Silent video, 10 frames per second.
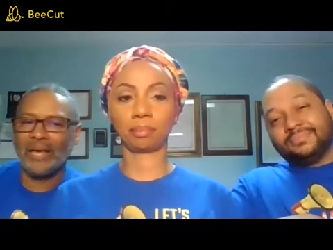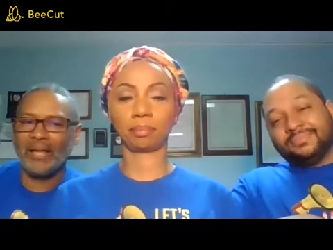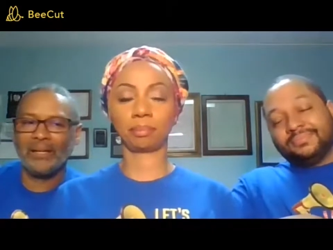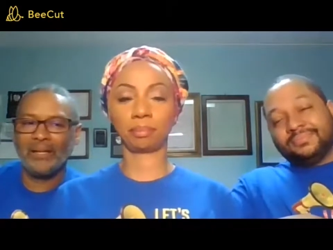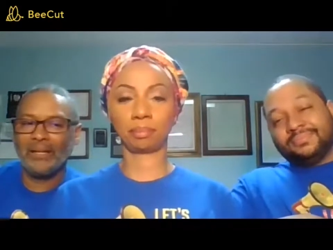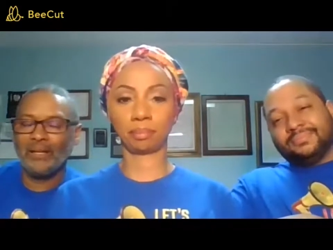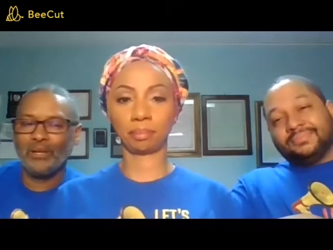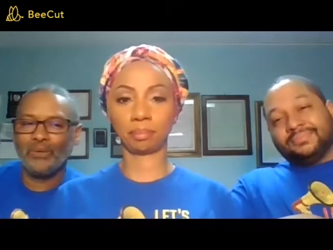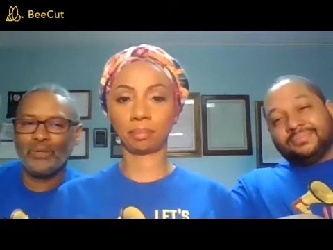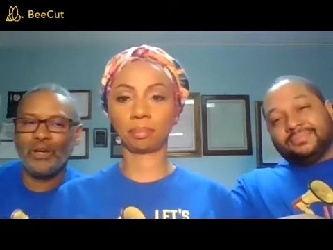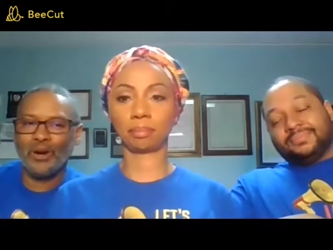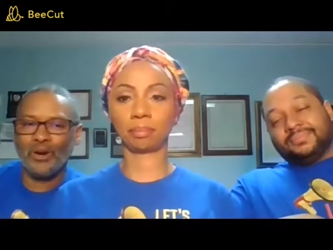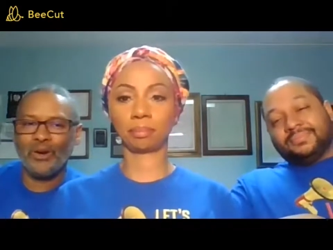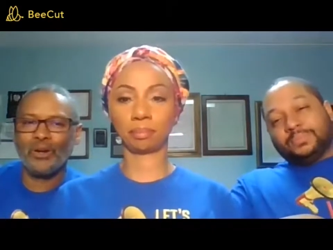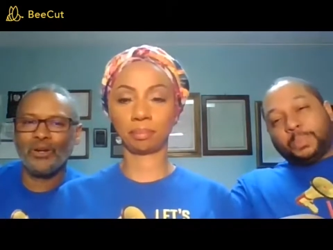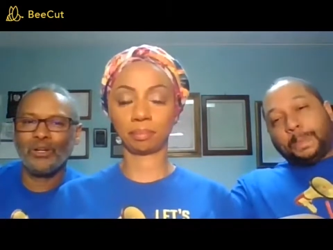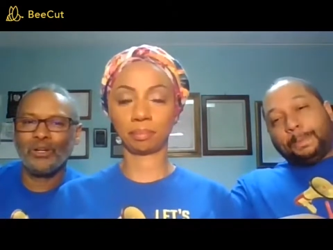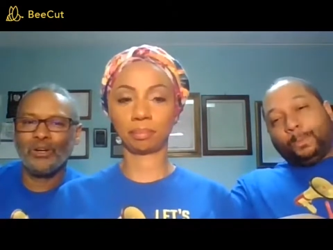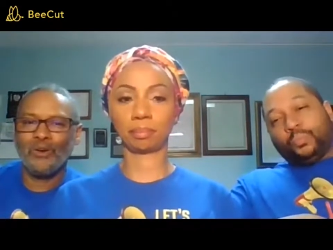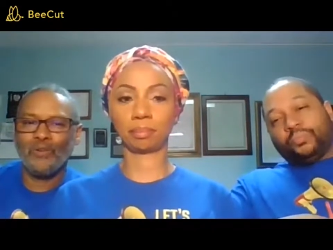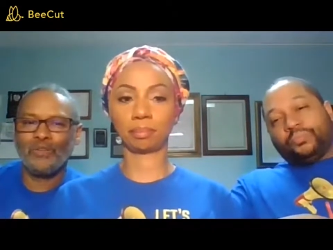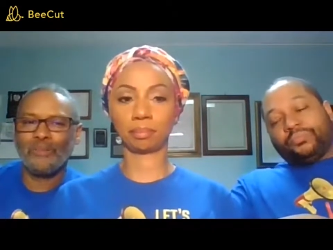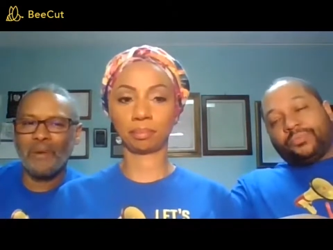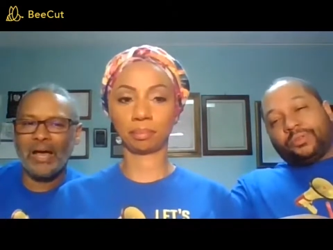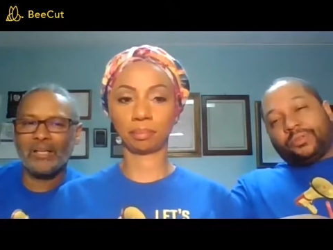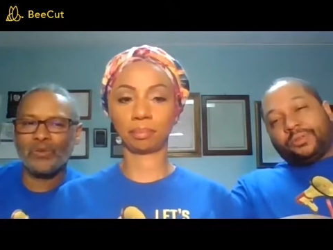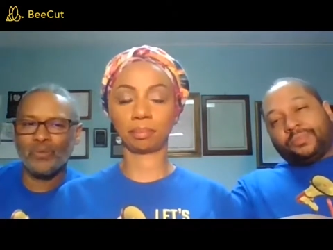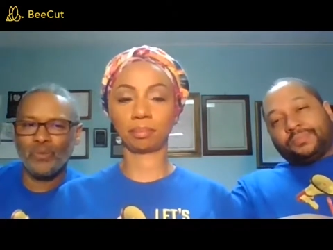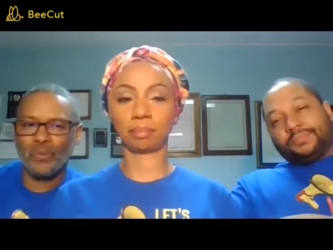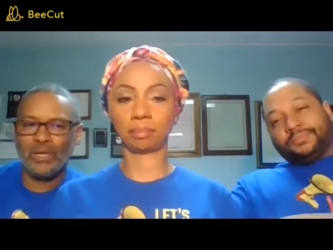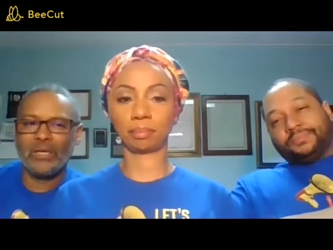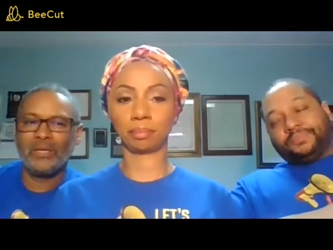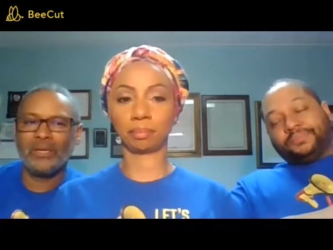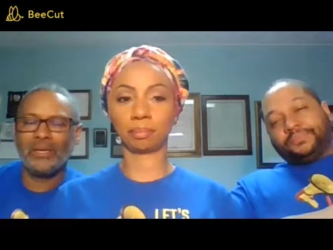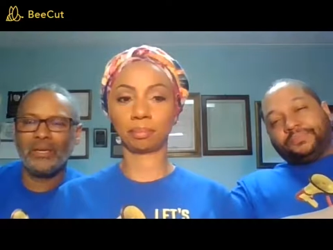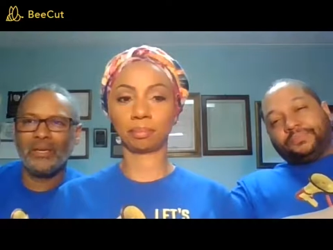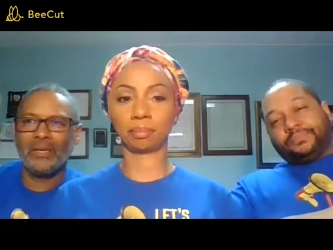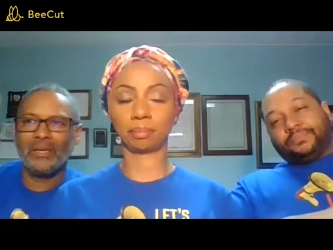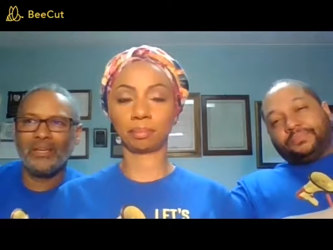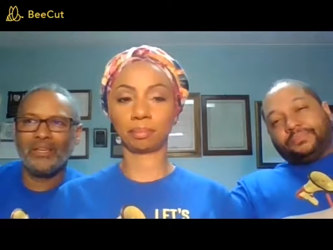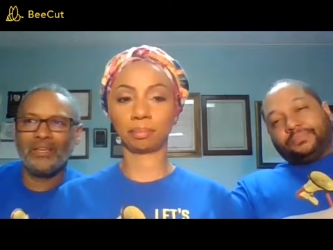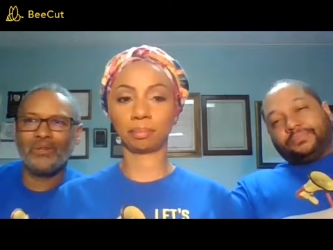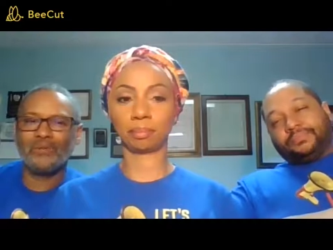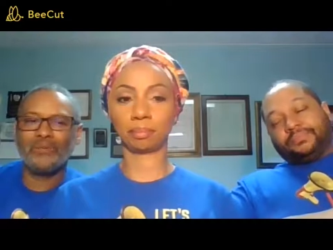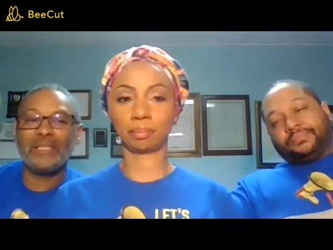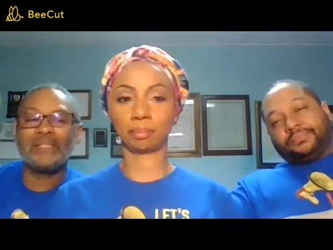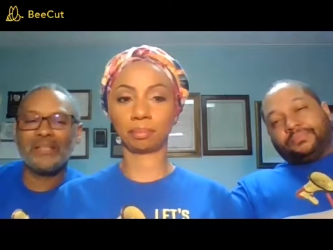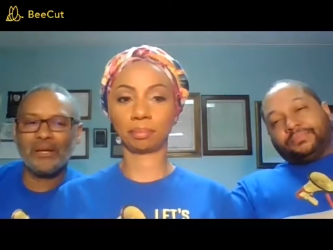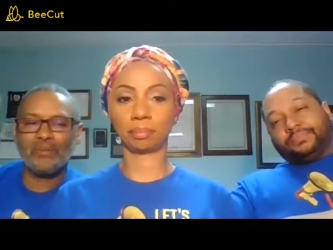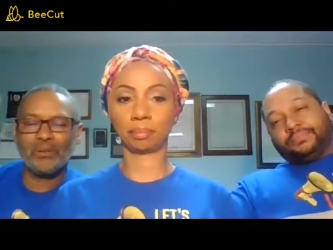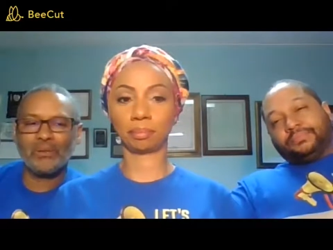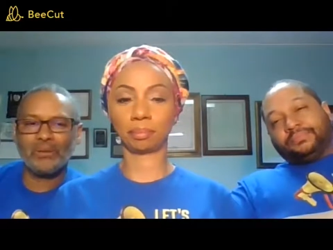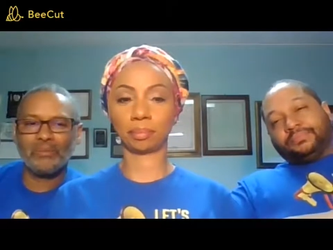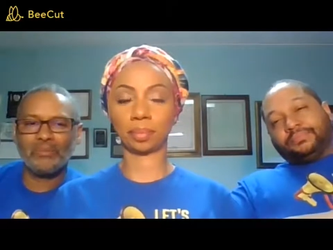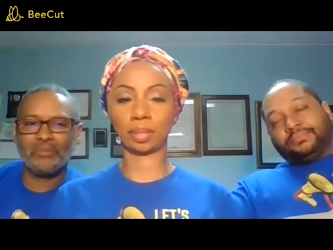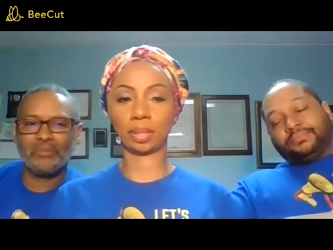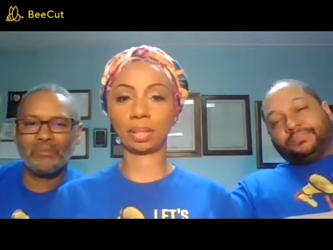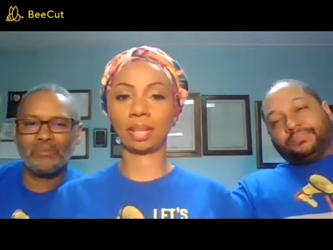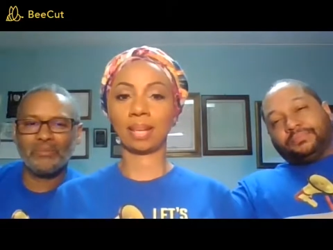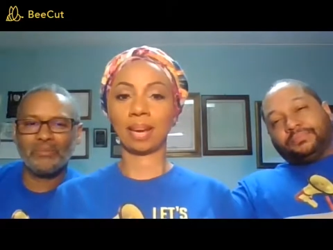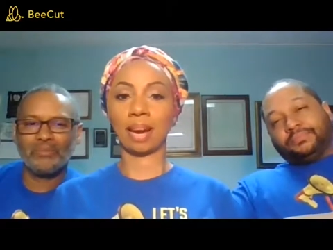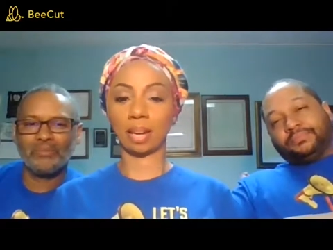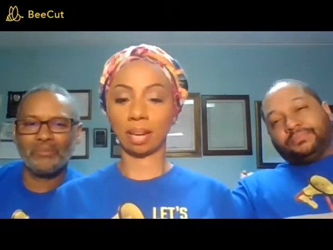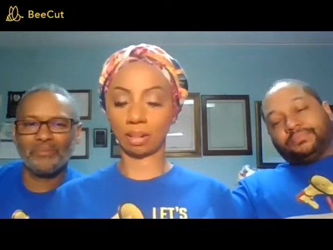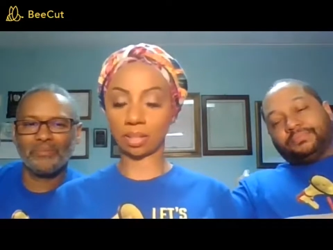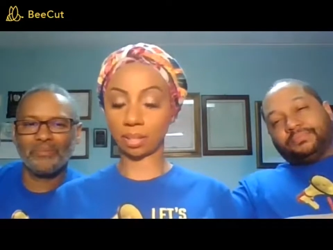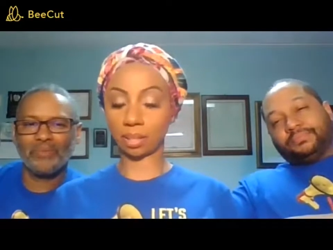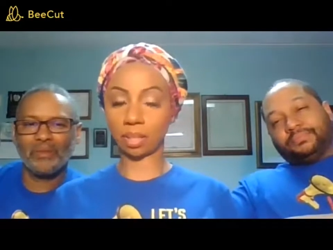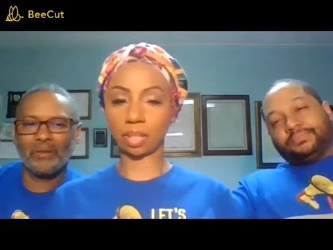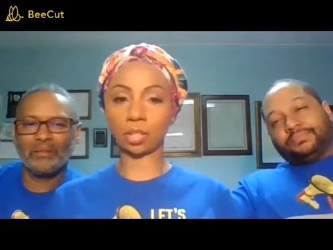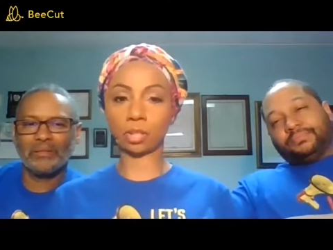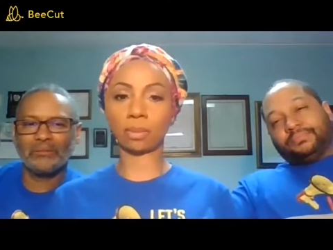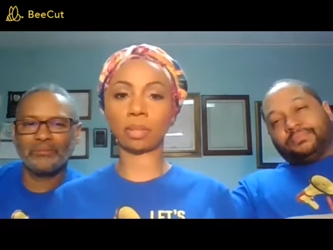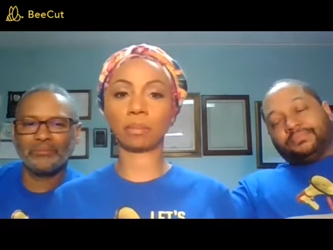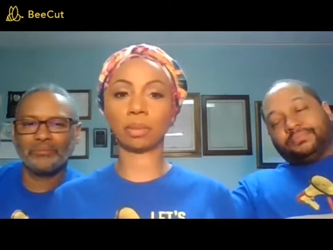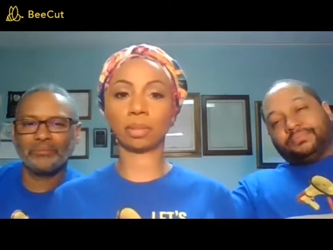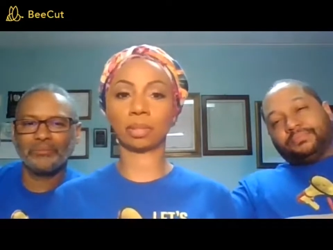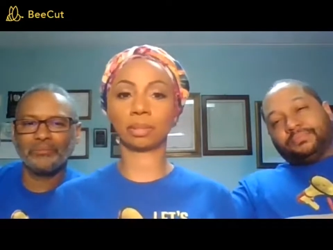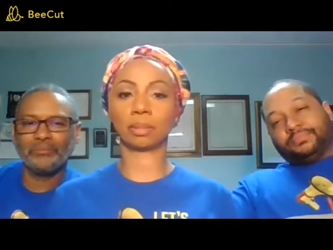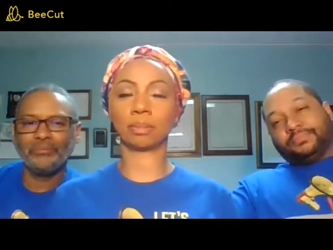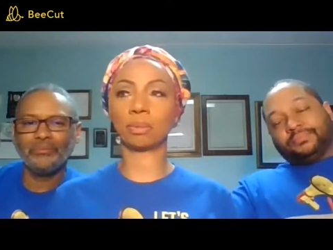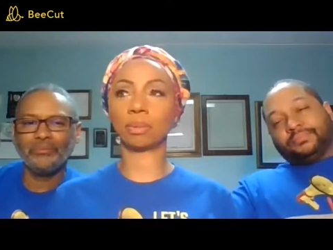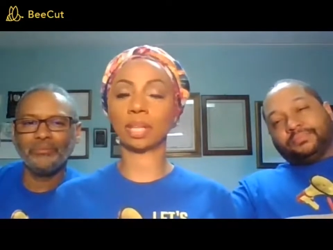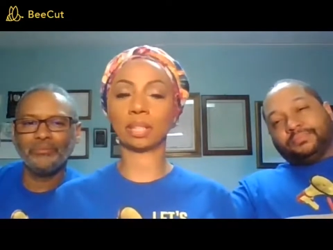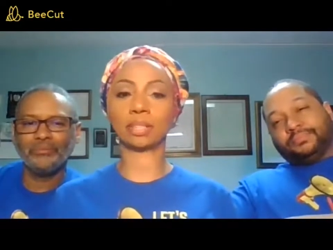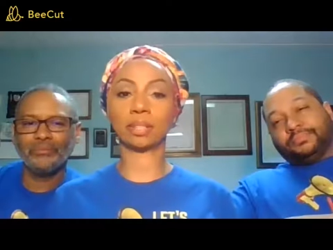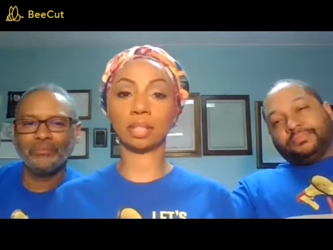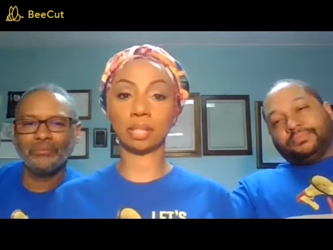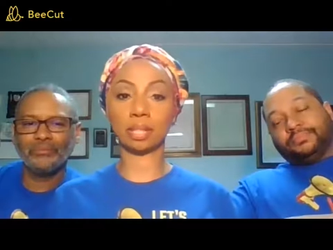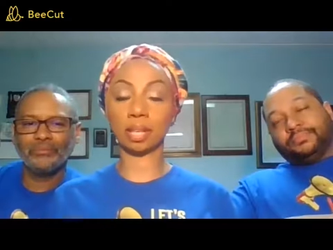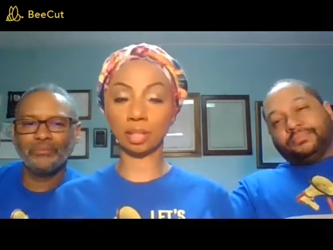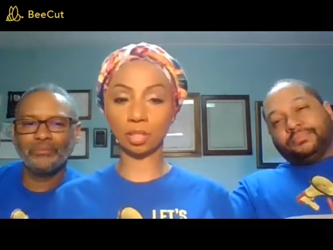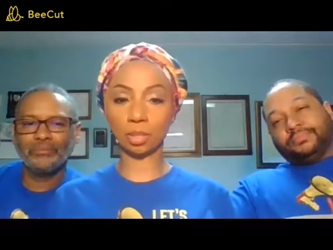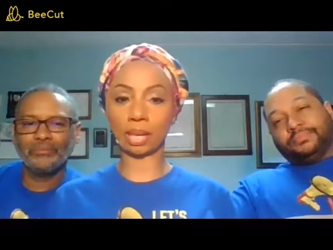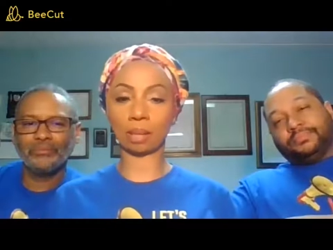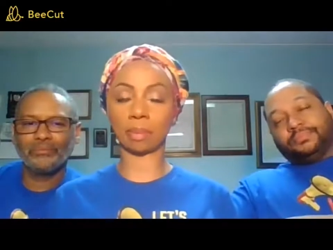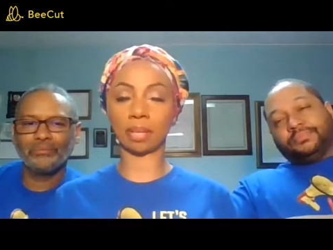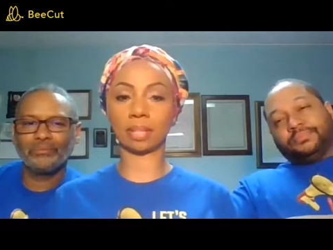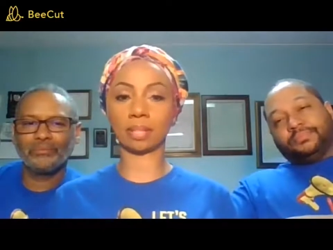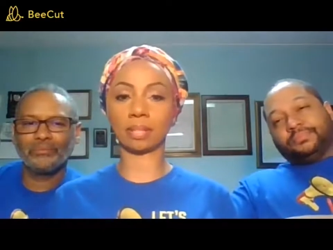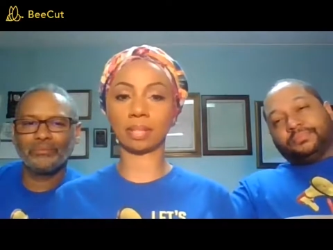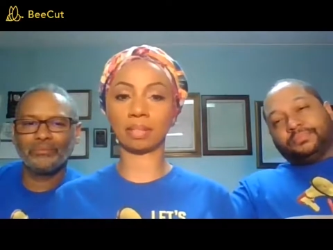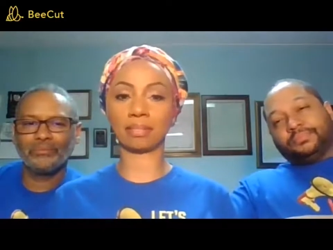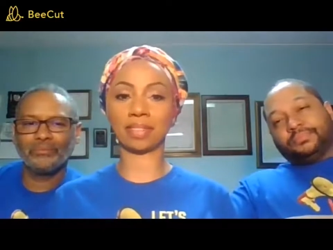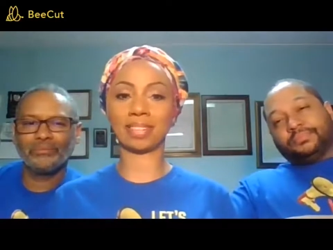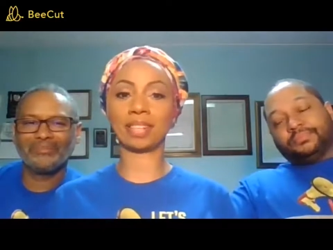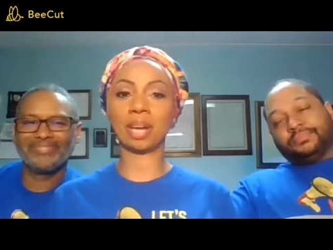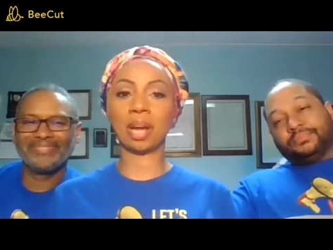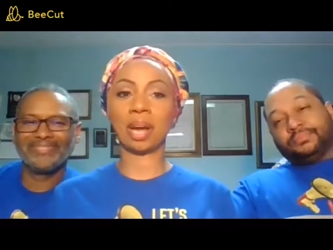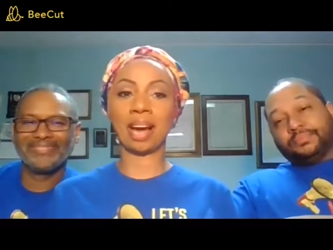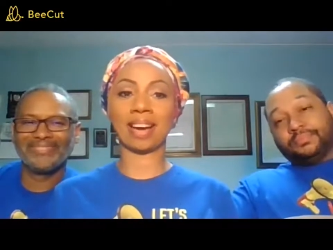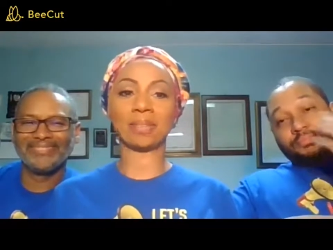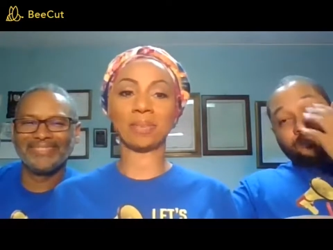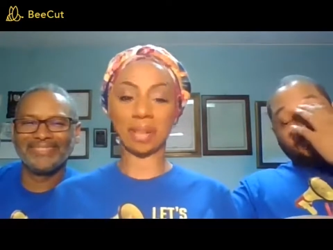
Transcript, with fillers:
Speaker 1: that we heard over the past week, you know, being said about him.
Speaker 2: Right. I also heard a story about the road that turns into Alpart itself and mm-hmm. and